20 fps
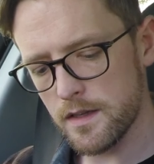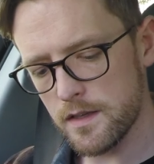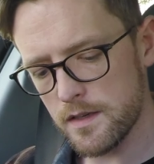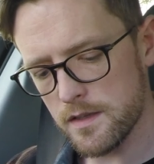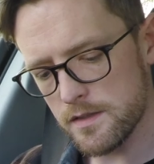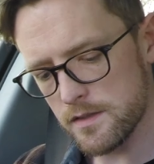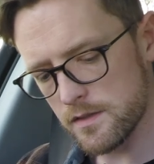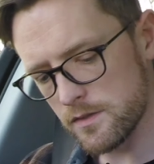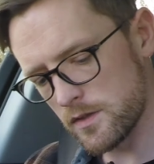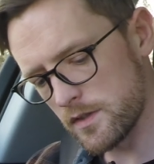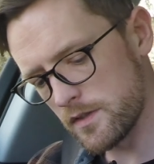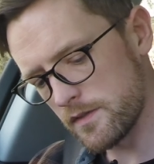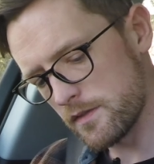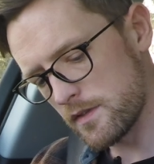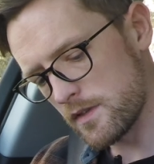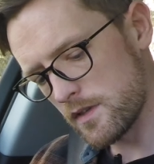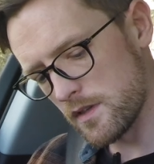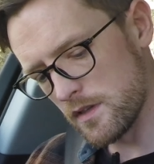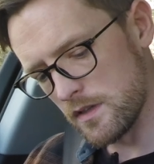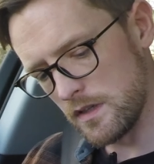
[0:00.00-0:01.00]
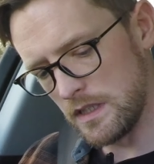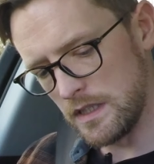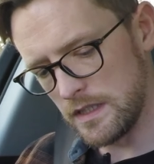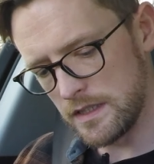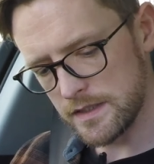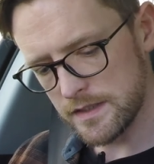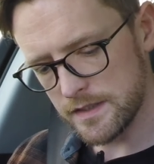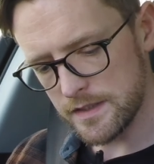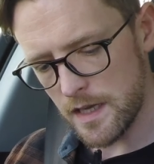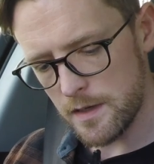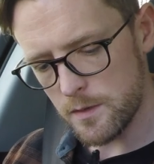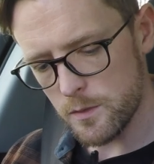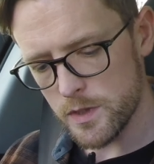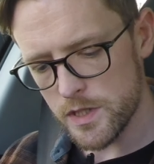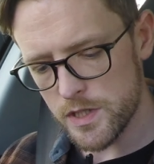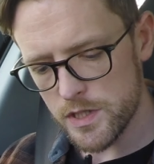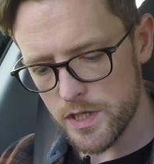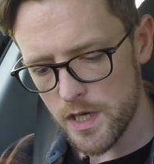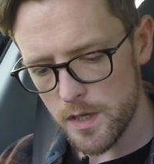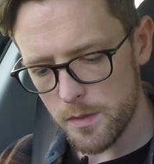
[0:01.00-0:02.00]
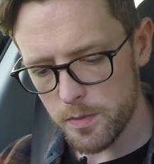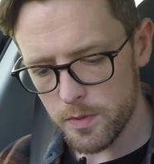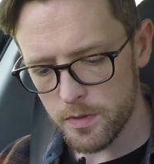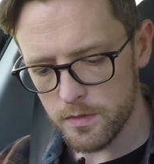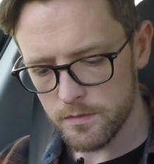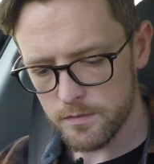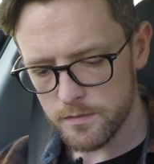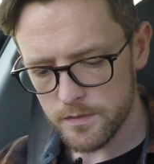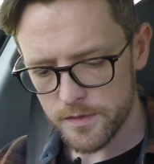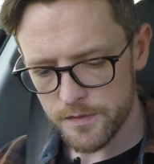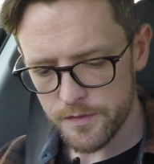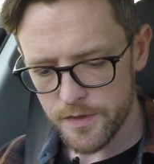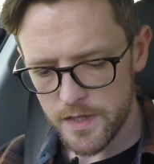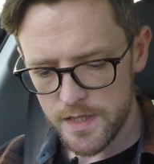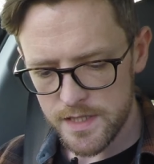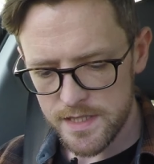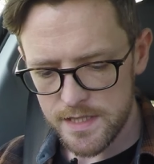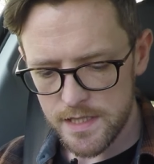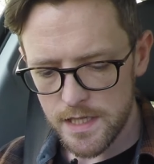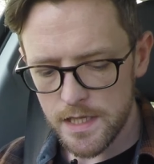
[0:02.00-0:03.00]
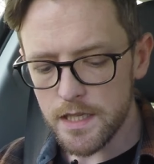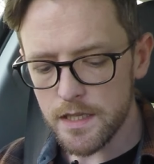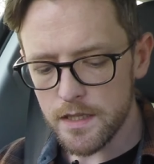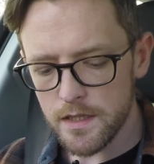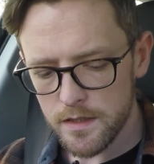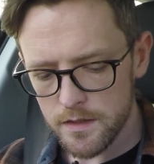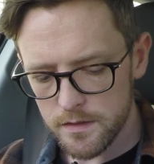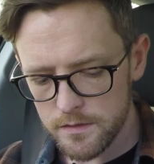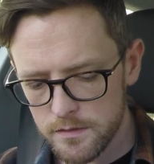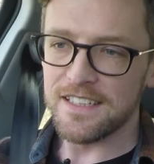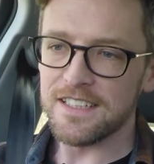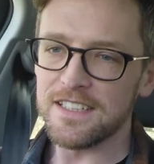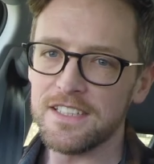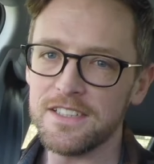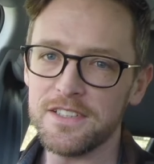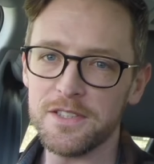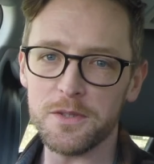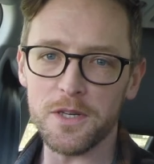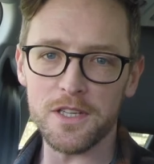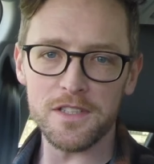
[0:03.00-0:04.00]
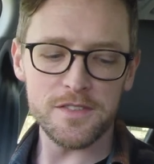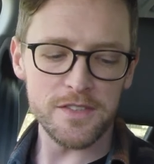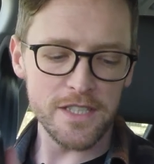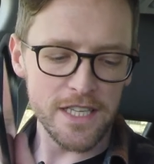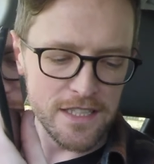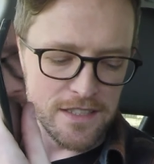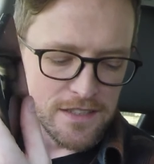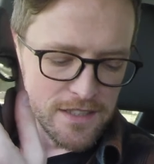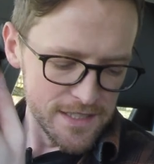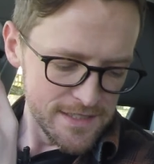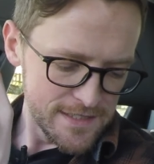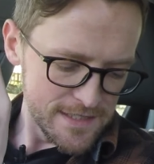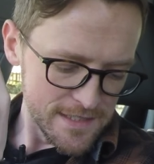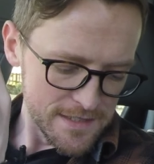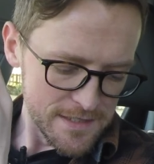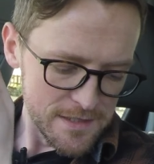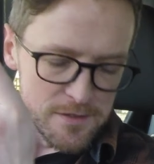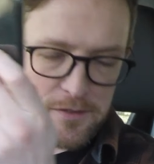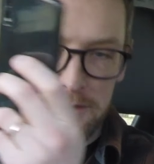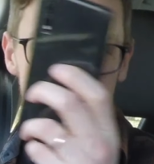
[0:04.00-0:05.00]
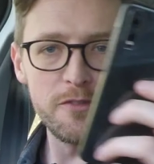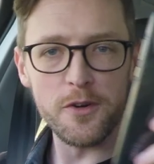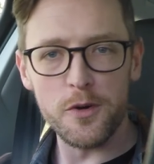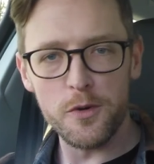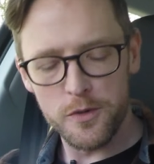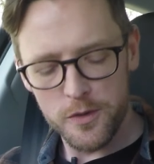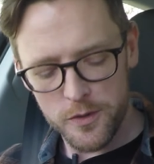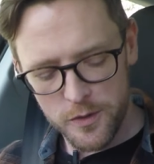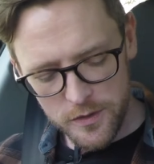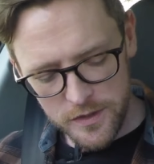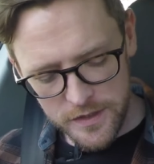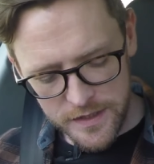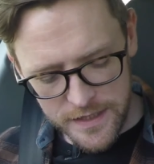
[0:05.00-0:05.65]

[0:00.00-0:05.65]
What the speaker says: and it's sort of a sandwich shape. It's very sleek. You do also get a nice little phone holder